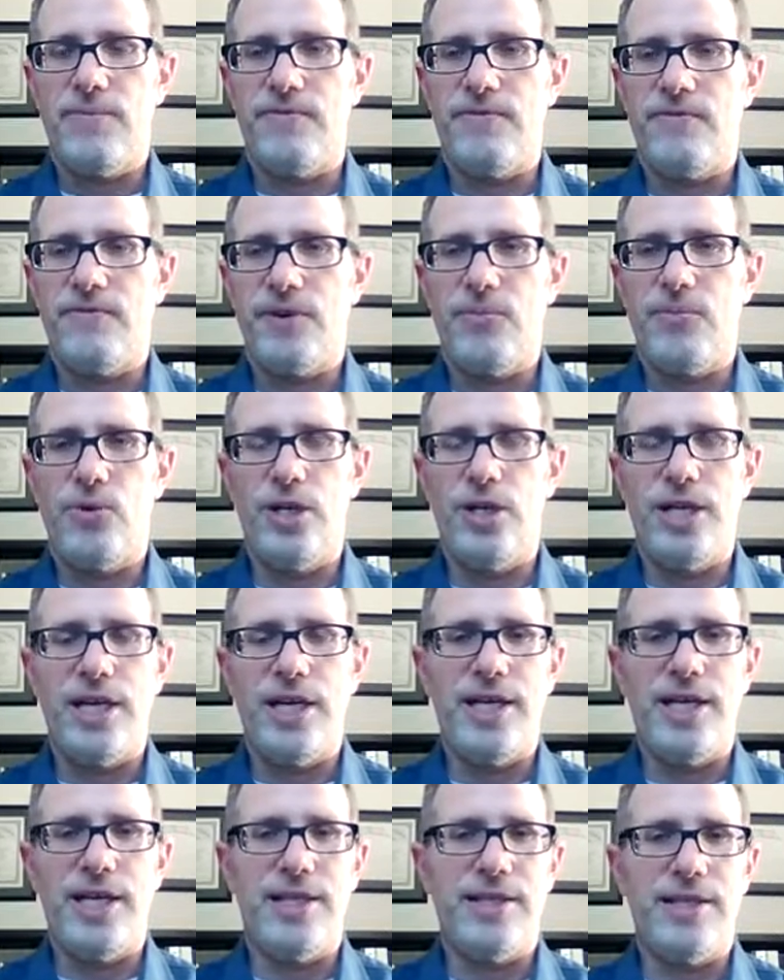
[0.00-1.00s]
from what
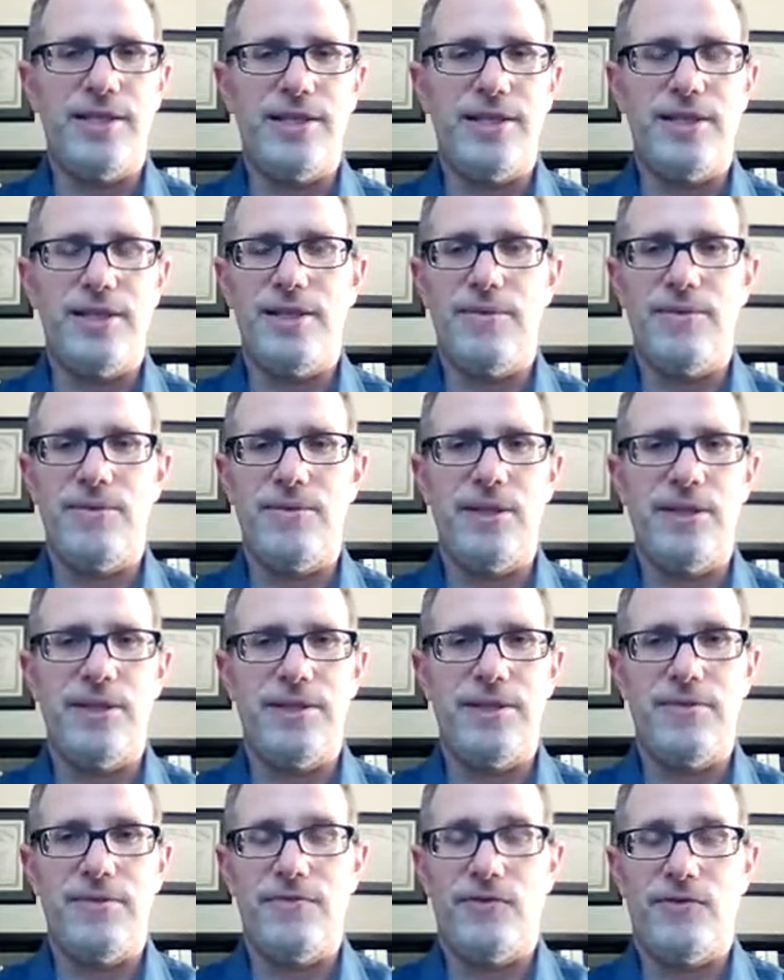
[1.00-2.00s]
I
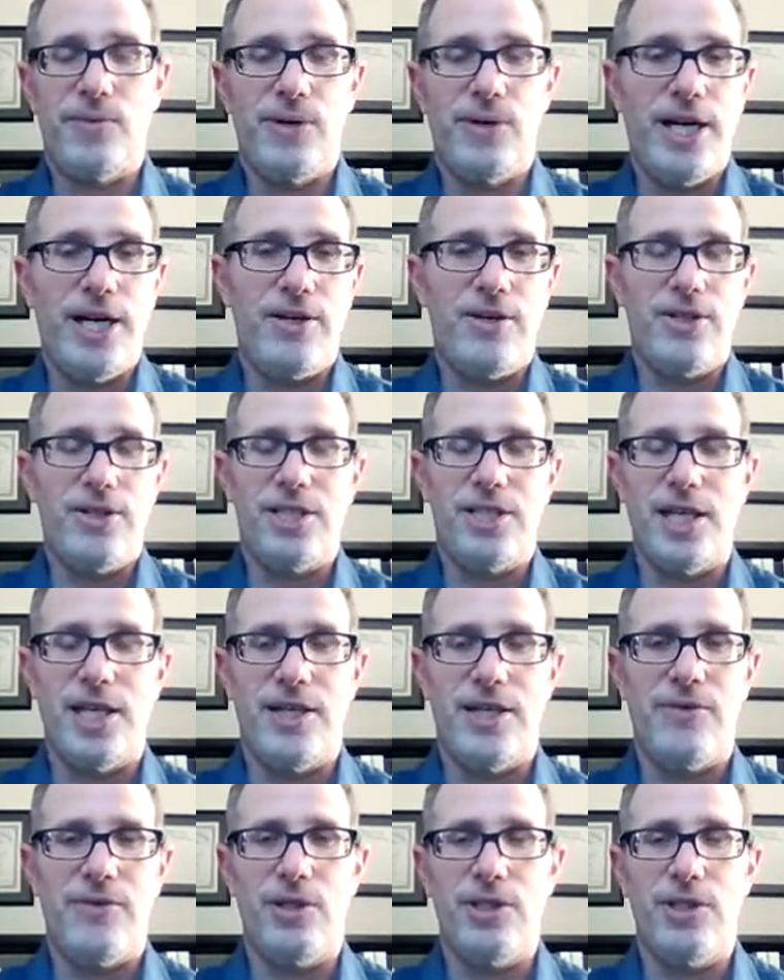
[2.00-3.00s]

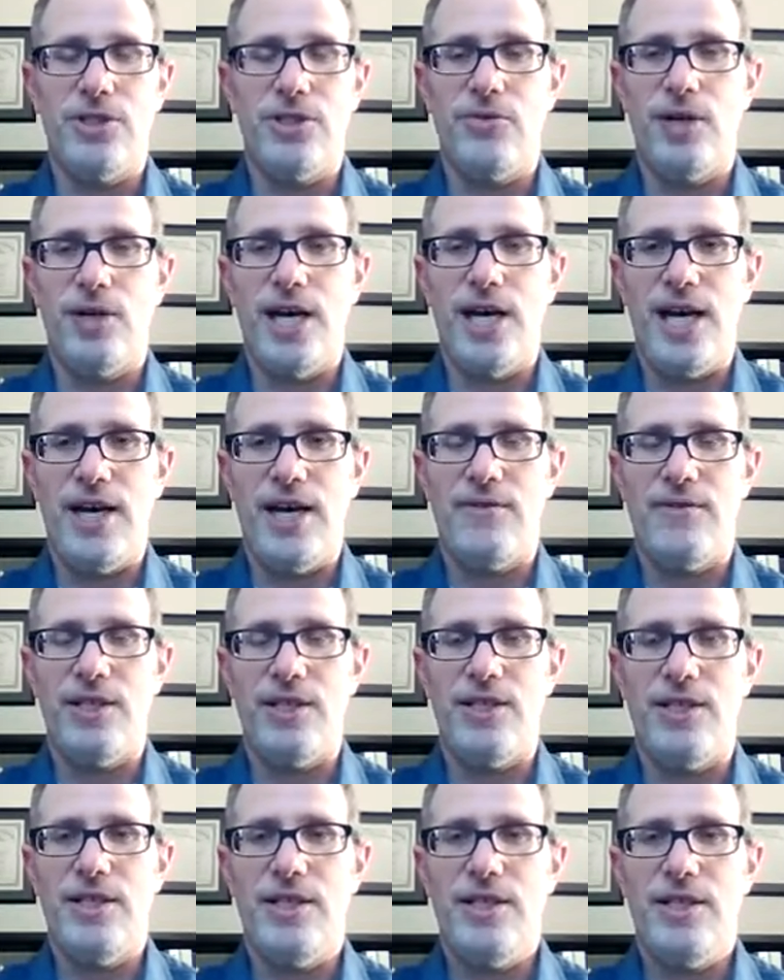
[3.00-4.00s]
understand, once you have
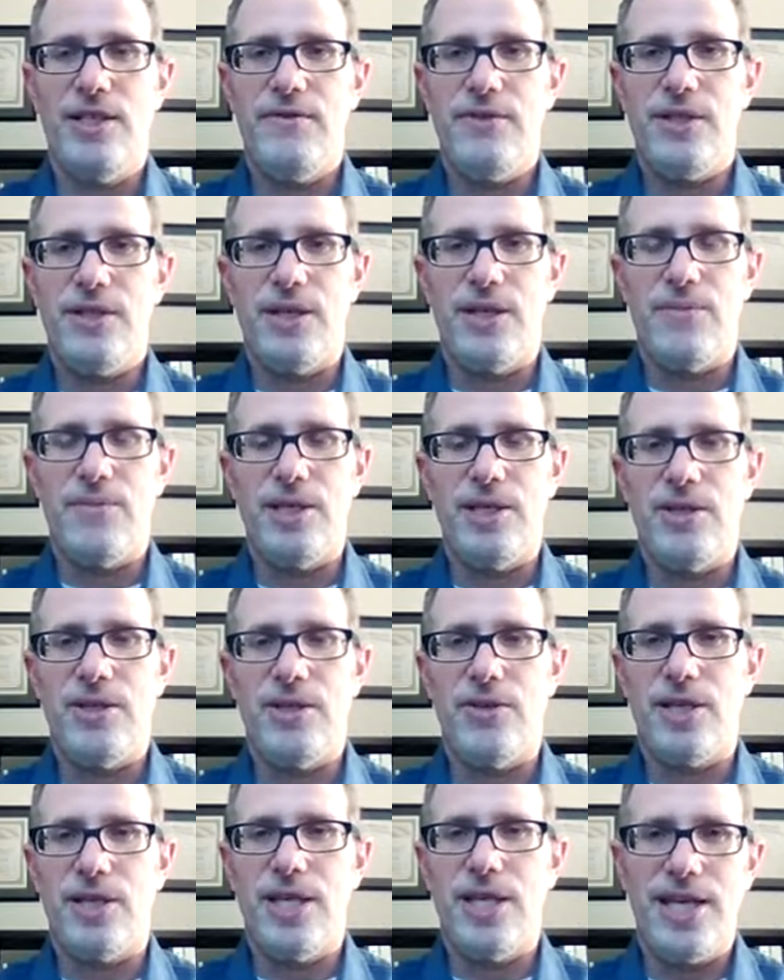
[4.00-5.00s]
it, either
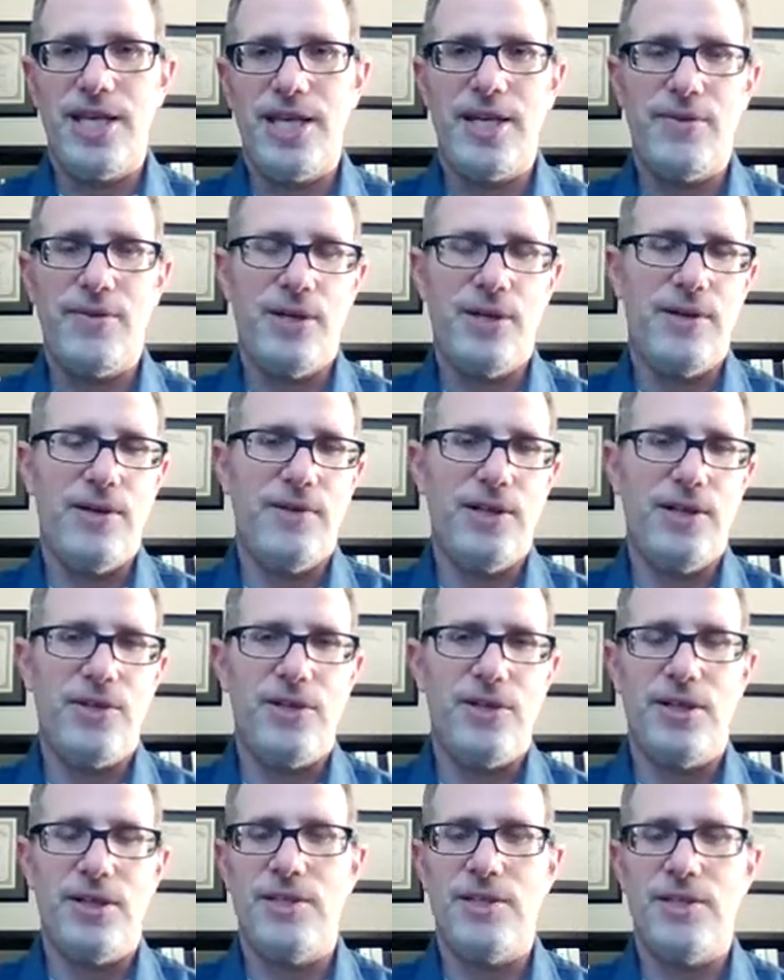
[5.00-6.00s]
you can't get rid of it
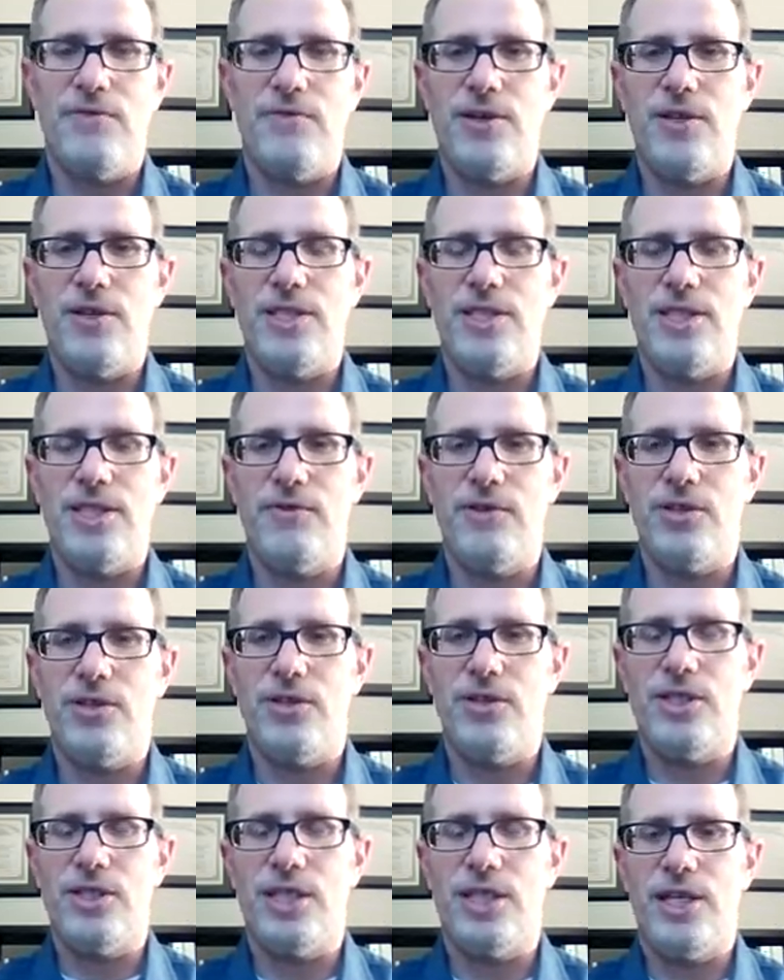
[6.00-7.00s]
or it's very
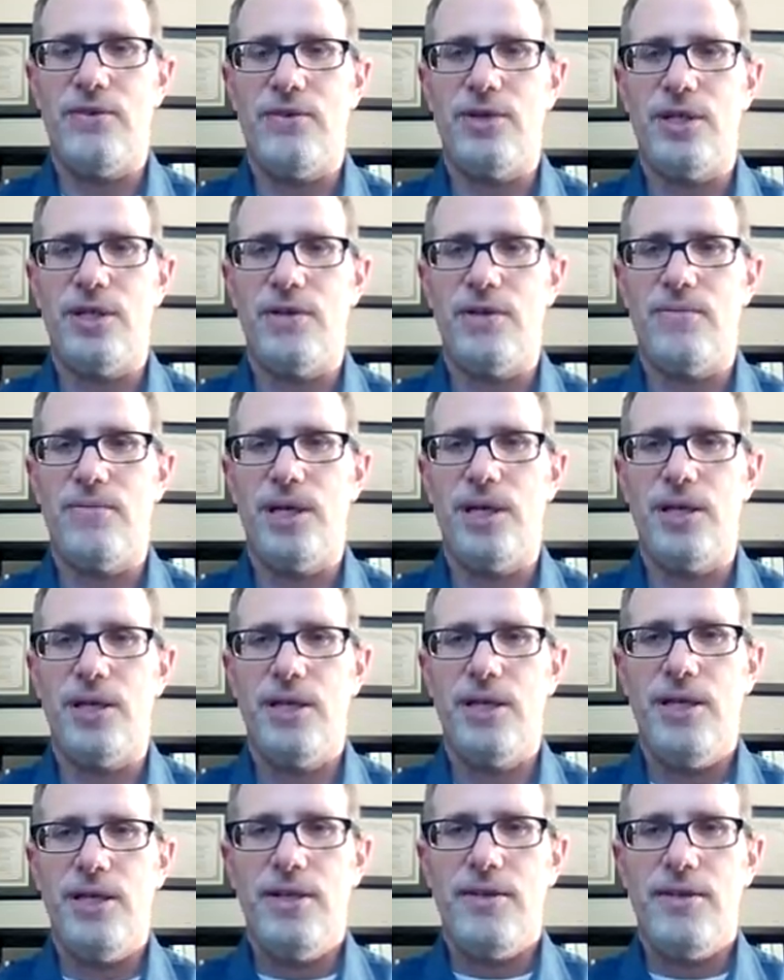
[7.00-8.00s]
difficult to get rid of. But
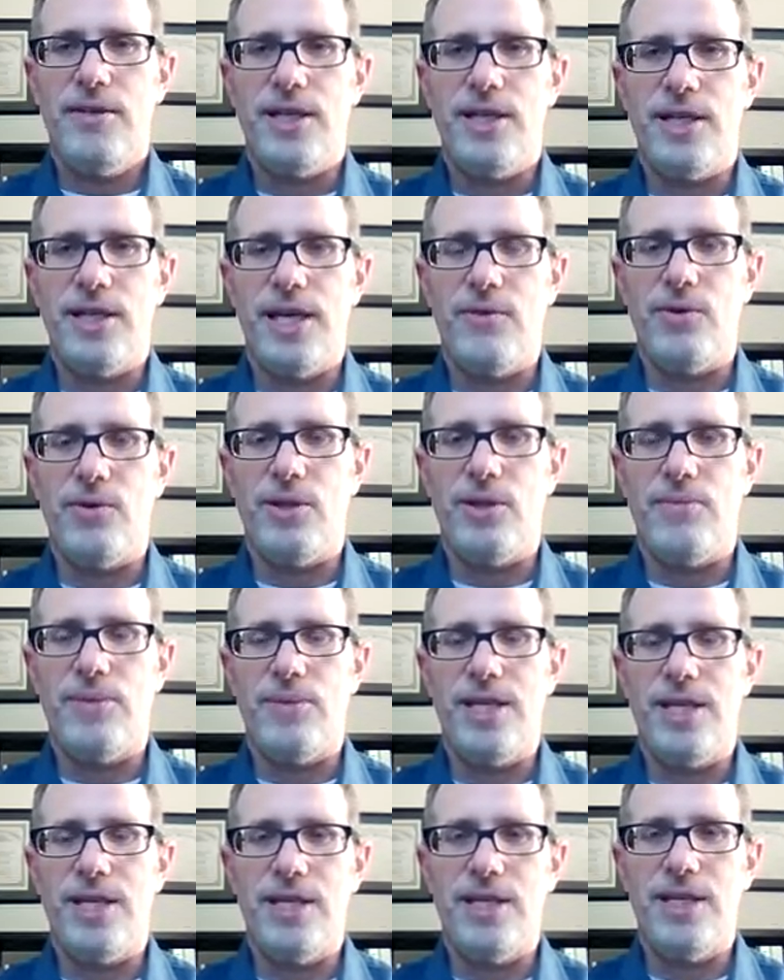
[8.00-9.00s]
again, with
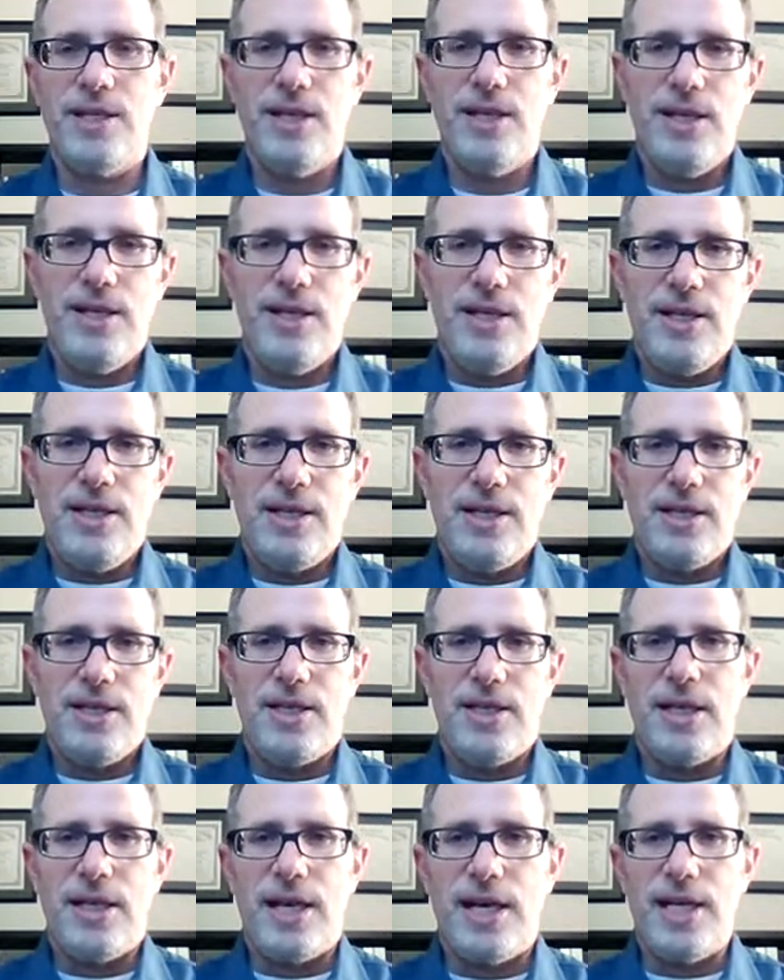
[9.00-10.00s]
me,
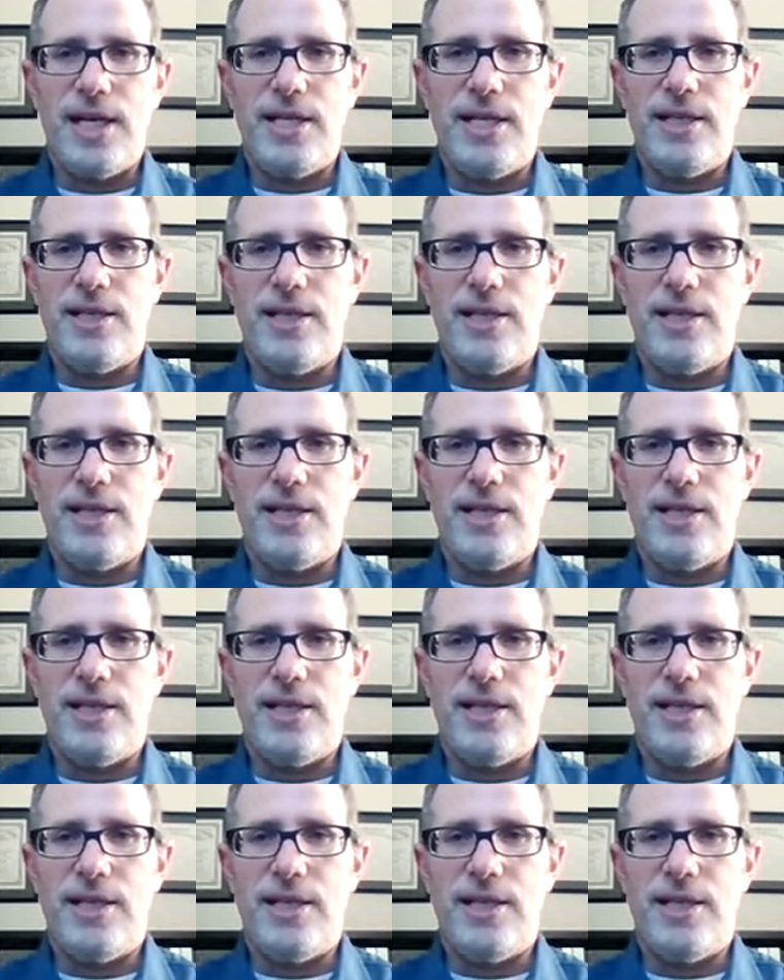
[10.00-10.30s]
I